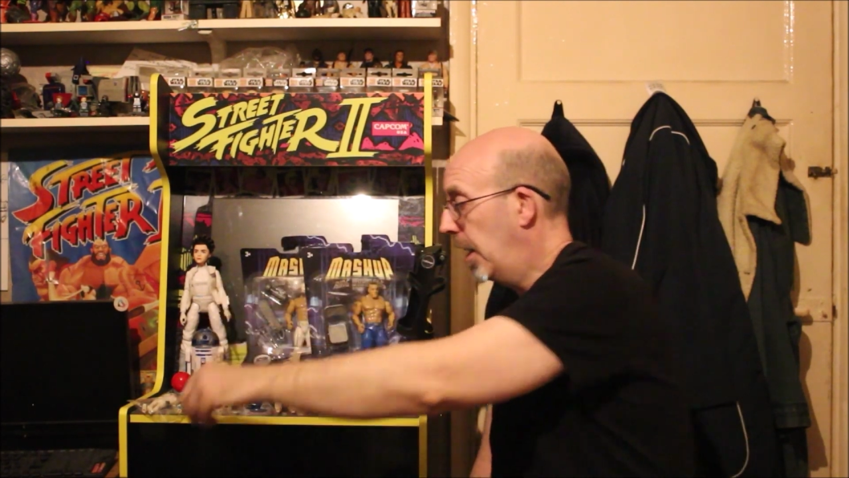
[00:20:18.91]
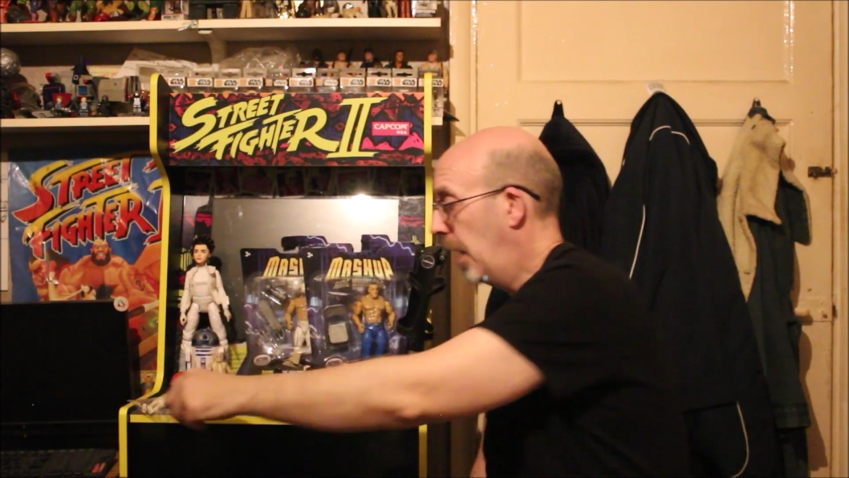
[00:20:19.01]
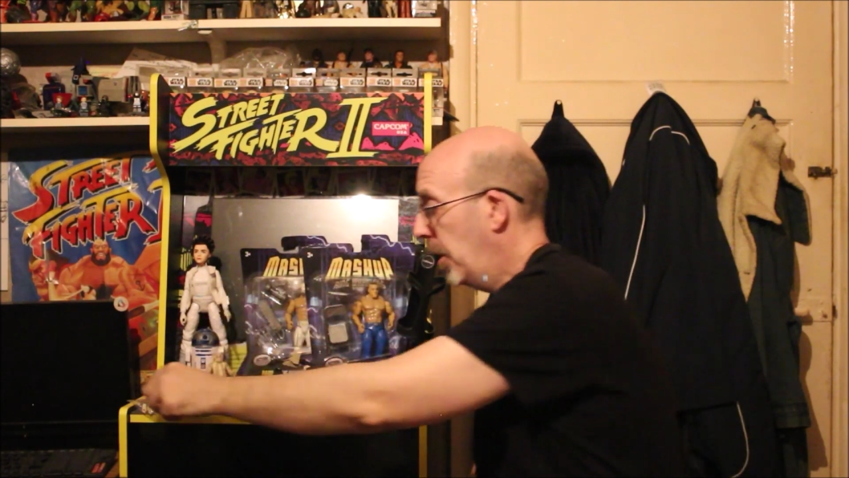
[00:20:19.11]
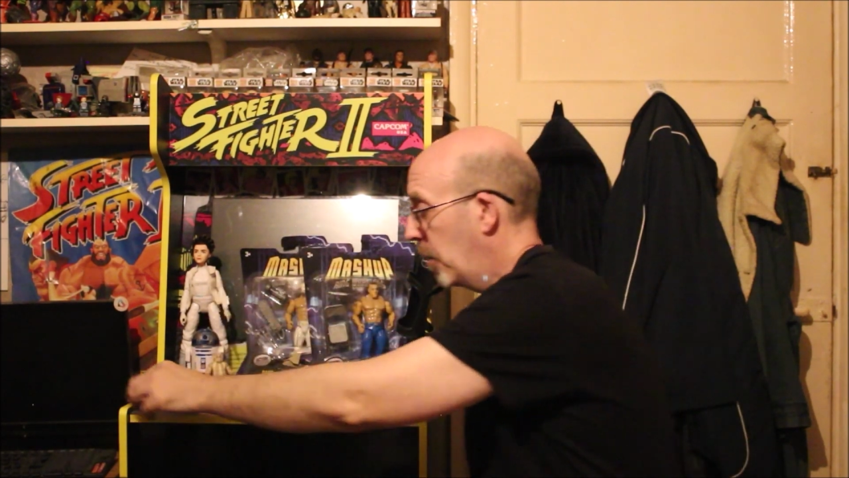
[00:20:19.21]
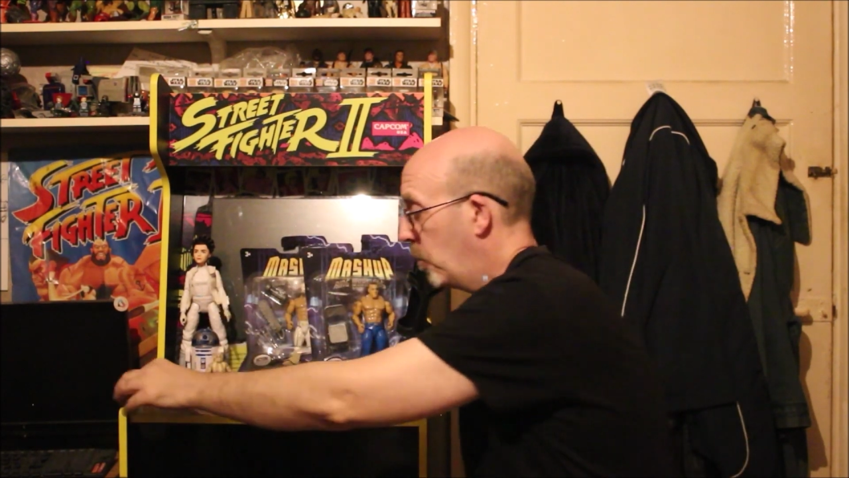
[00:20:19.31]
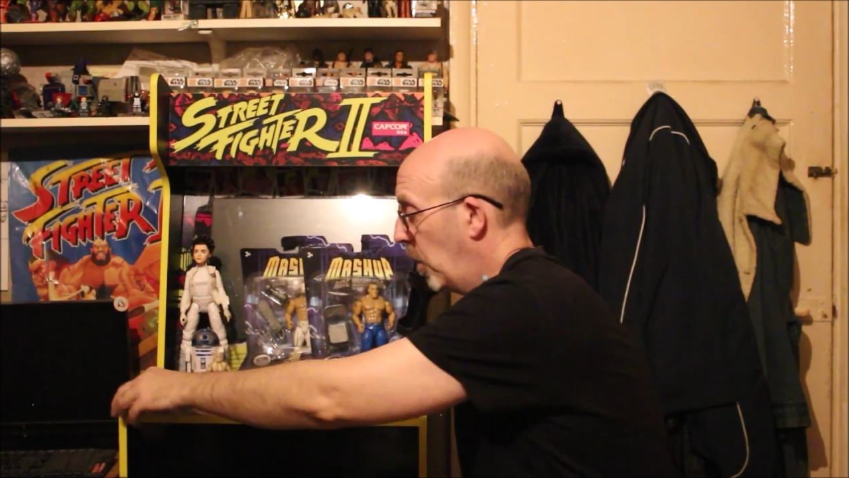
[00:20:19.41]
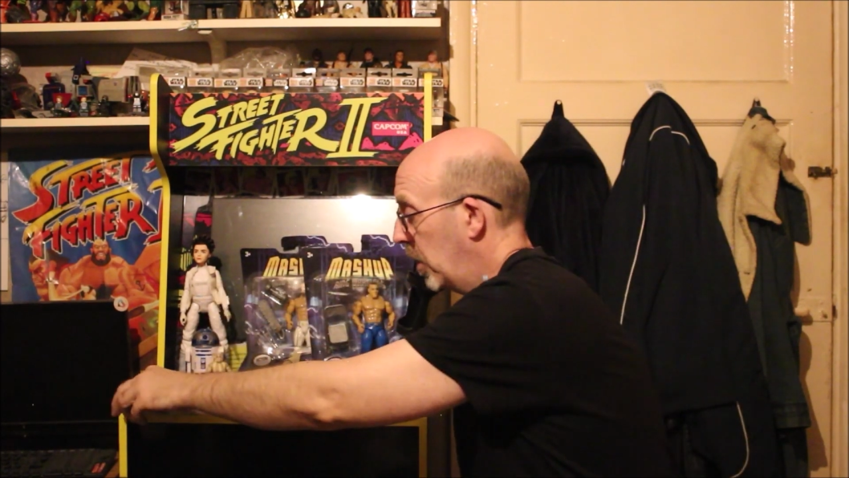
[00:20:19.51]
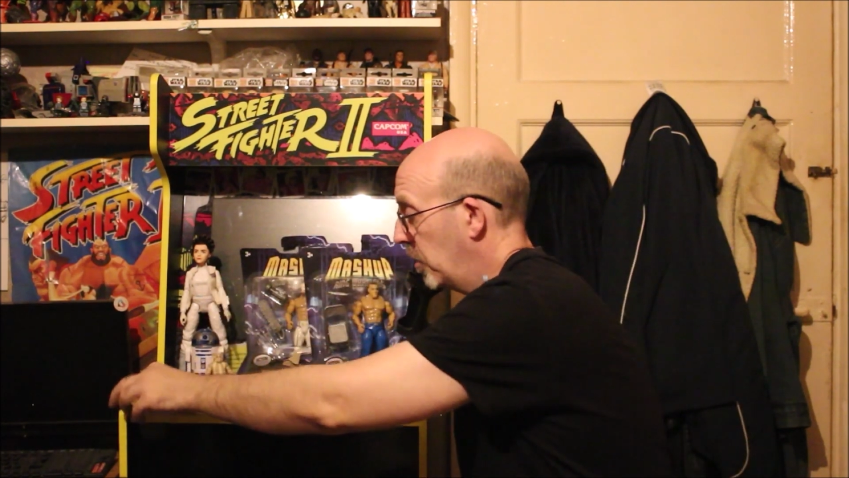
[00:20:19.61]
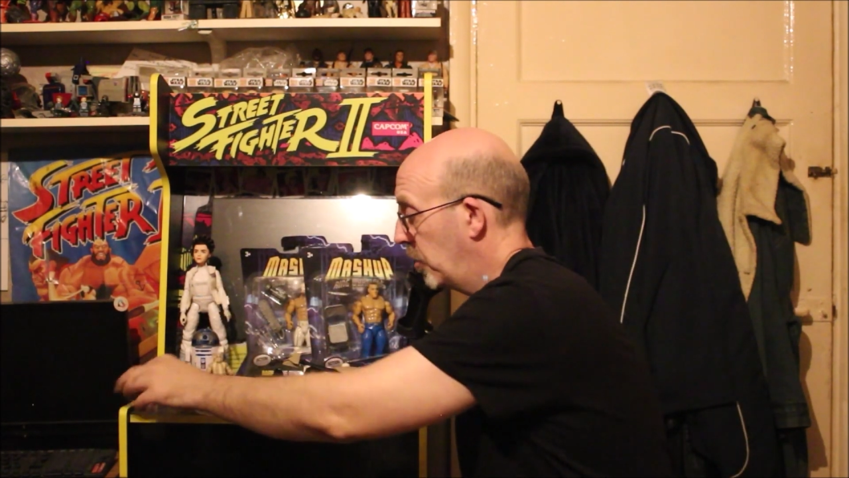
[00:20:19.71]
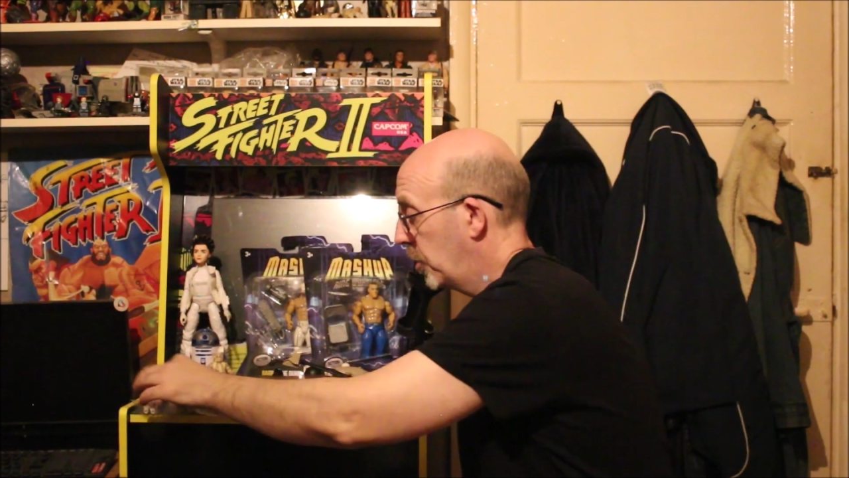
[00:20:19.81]
and we had
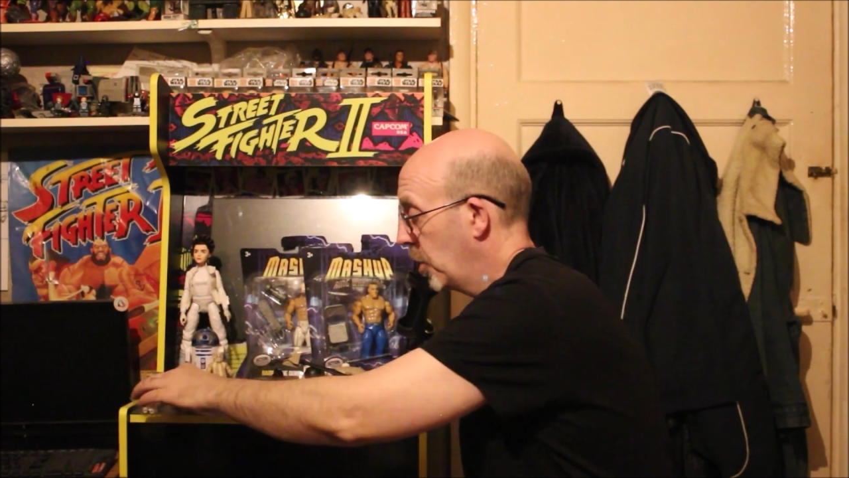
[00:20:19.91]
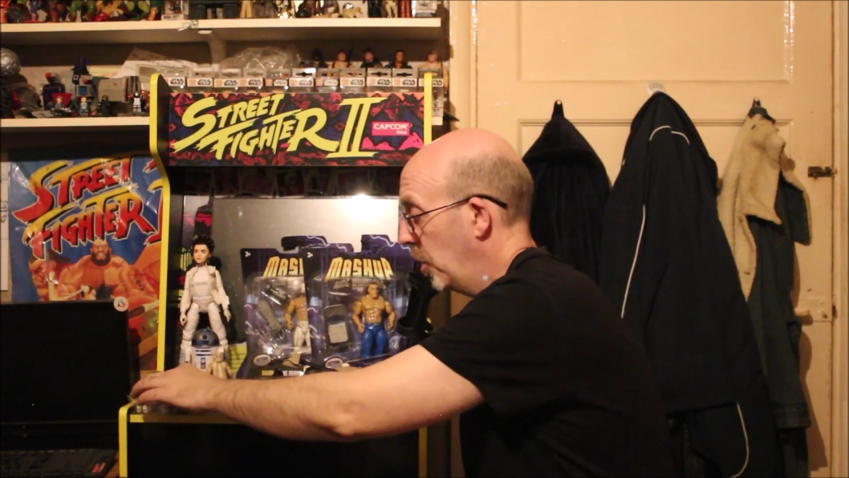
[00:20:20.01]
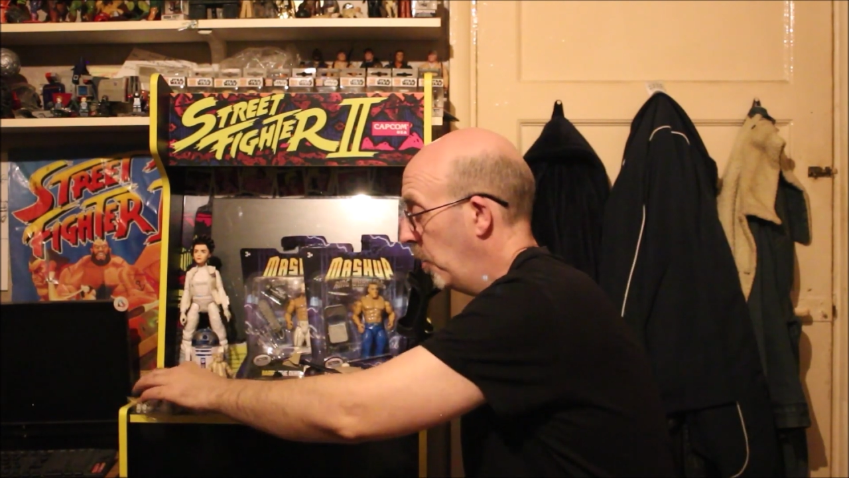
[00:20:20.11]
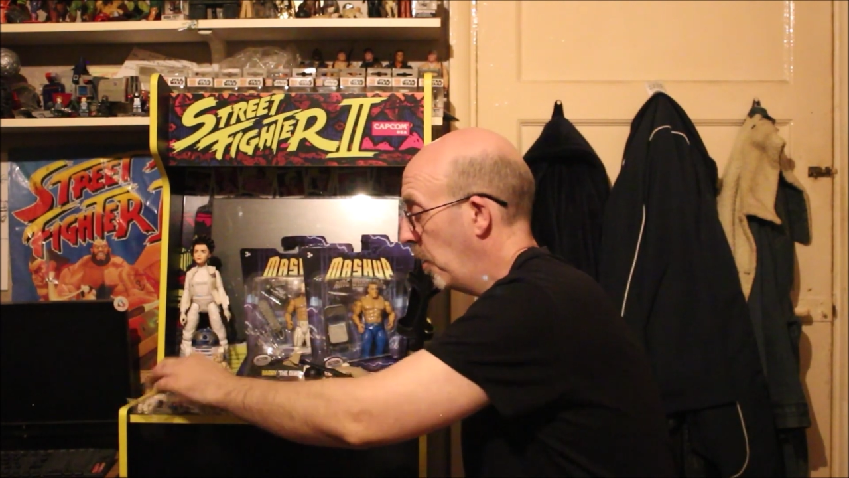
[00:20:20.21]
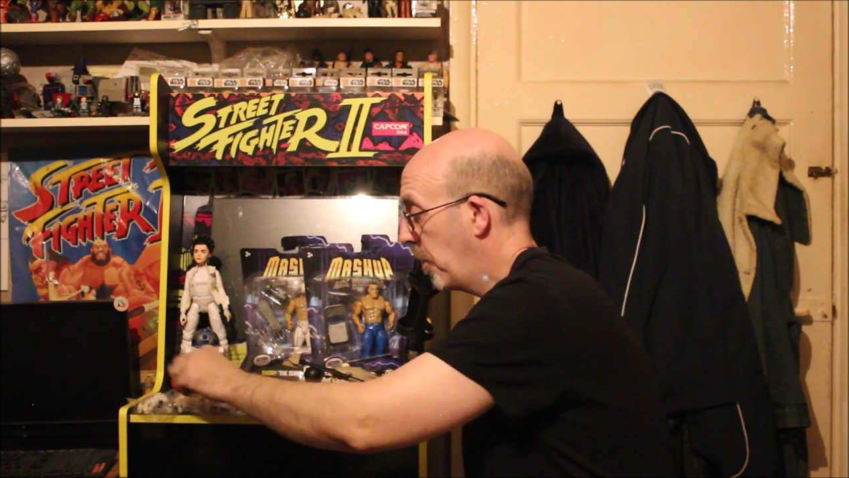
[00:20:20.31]
one, two,